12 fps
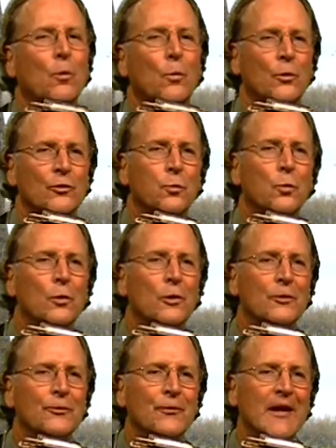was
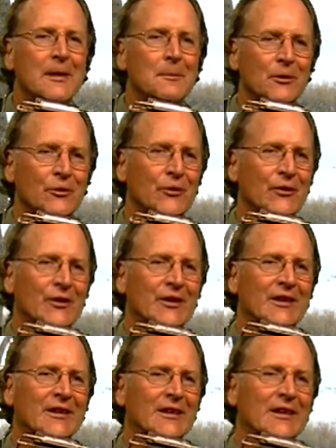world famous.
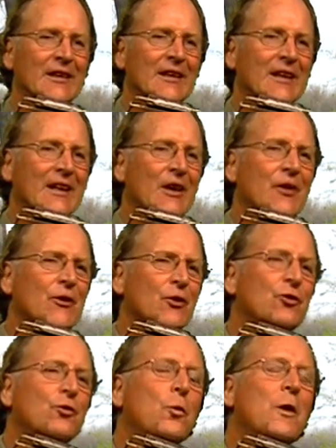The
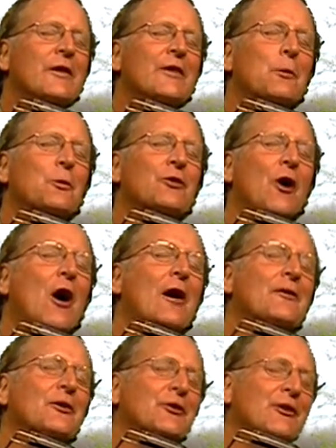squid that was
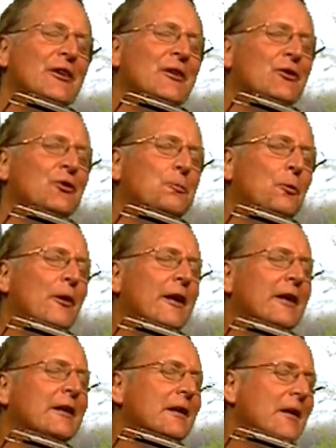harvested in the
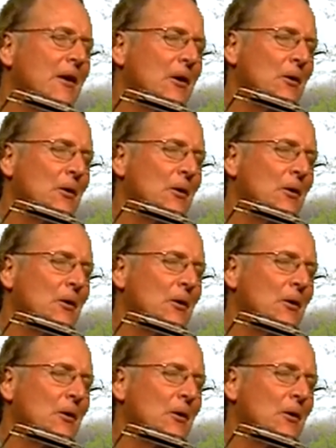spring